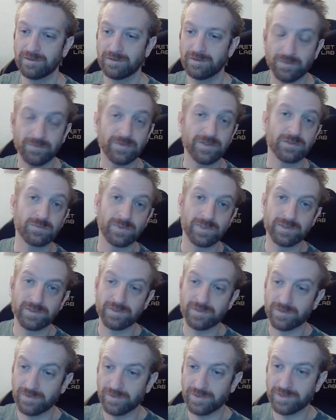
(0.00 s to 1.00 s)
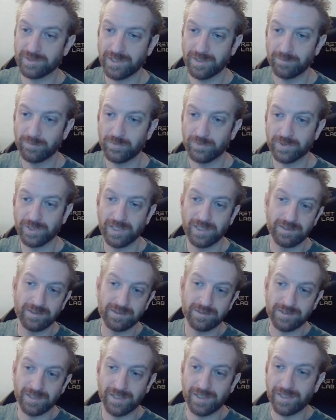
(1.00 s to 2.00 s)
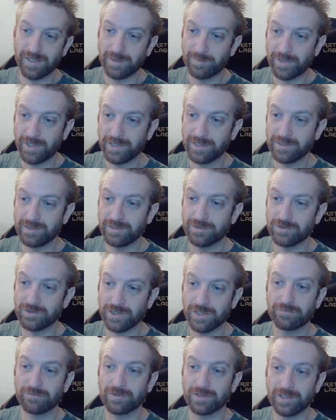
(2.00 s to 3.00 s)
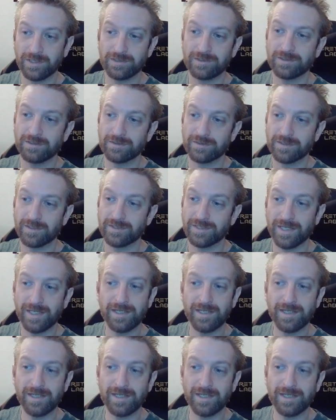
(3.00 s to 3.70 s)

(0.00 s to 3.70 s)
You know, this one is a good example. Canada's AI pioneer Jeffrey Hinton says